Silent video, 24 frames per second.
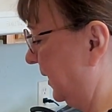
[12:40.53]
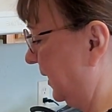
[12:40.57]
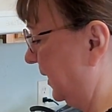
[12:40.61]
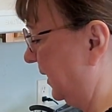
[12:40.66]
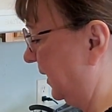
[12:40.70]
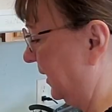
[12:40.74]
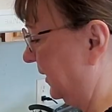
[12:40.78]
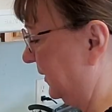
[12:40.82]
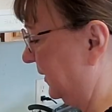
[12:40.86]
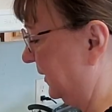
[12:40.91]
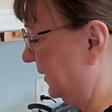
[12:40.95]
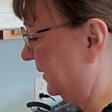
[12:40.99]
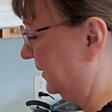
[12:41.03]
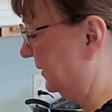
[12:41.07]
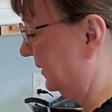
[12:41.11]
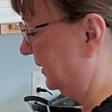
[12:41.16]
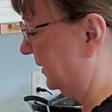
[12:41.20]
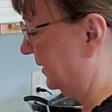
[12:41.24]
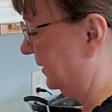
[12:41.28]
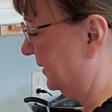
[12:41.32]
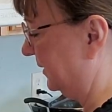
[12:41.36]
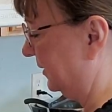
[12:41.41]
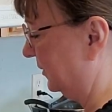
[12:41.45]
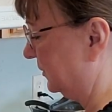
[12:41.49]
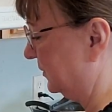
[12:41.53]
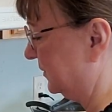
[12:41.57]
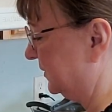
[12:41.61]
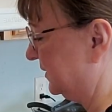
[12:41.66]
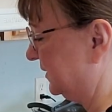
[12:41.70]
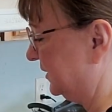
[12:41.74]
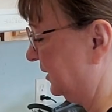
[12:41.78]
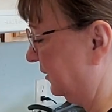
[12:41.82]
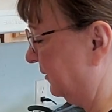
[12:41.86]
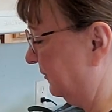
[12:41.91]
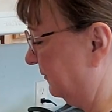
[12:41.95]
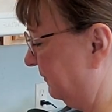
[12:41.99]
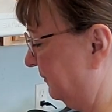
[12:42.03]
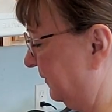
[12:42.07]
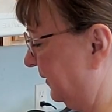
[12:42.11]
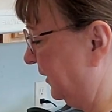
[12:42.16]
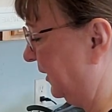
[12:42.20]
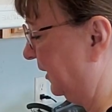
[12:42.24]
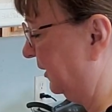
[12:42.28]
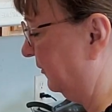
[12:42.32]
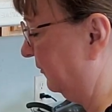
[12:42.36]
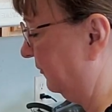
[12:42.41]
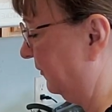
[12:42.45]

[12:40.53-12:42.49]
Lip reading: And they're still feeling